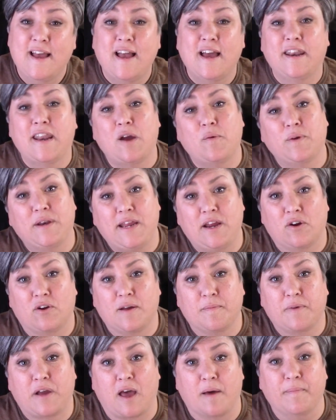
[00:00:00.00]
and I would hear
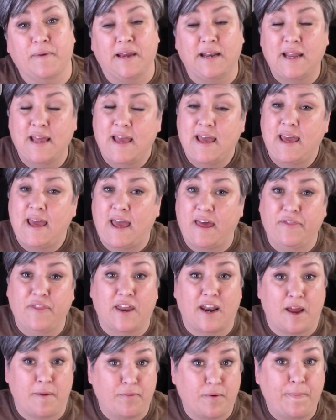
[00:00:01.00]
him coming and
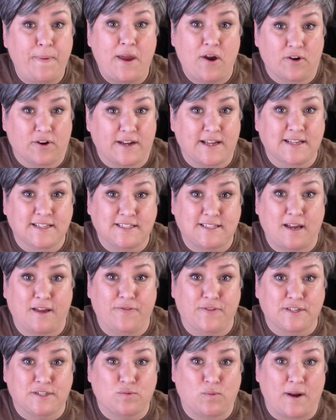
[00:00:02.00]
then I'm prepared
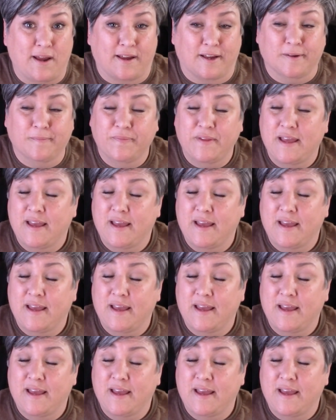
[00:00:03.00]
inside this rig.